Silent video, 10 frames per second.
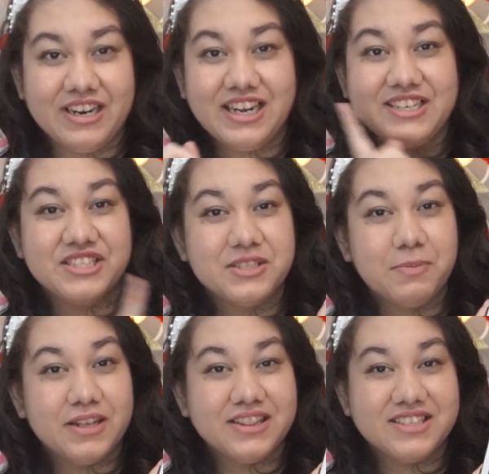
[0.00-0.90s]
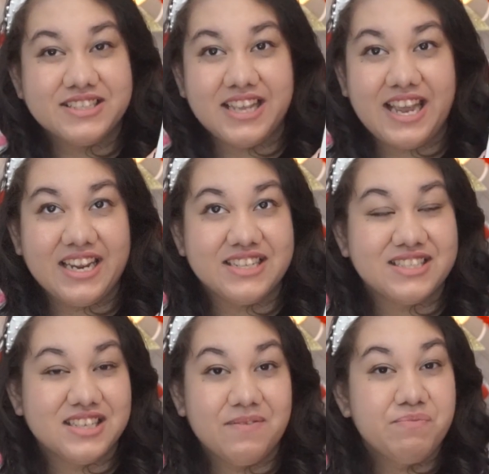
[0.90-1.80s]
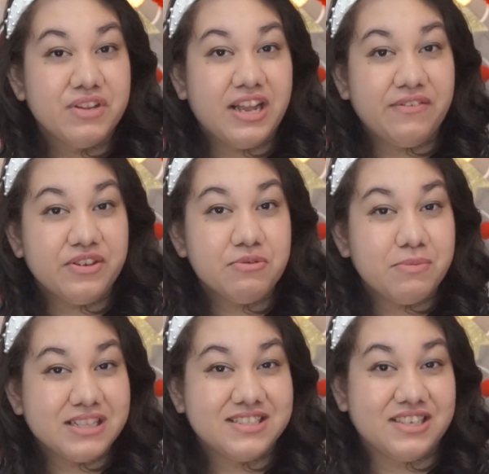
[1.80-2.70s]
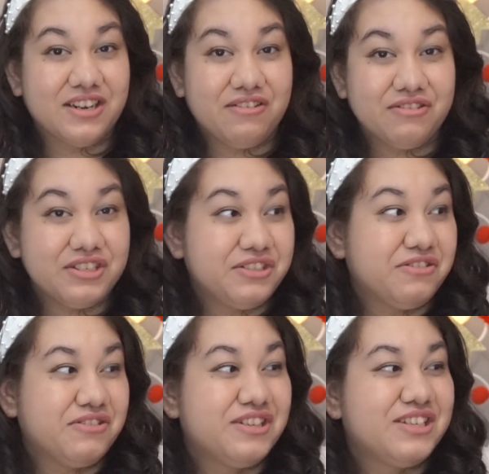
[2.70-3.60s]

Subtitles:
I just bought this case a few months ago too